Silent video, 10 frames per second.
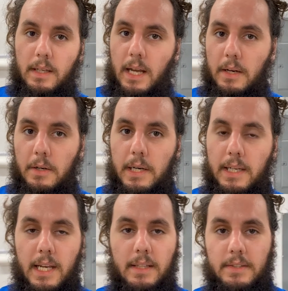I don't know, I
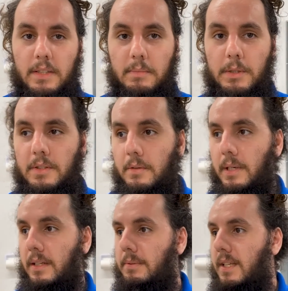can't listen to music when
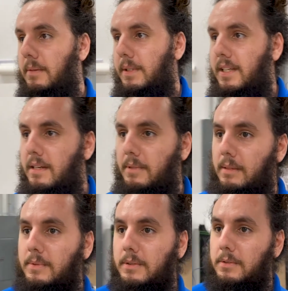I set up a time
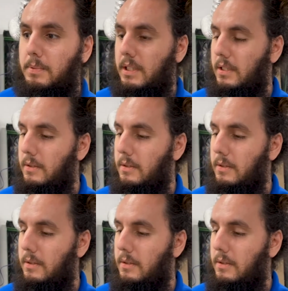lapse, so it's pretty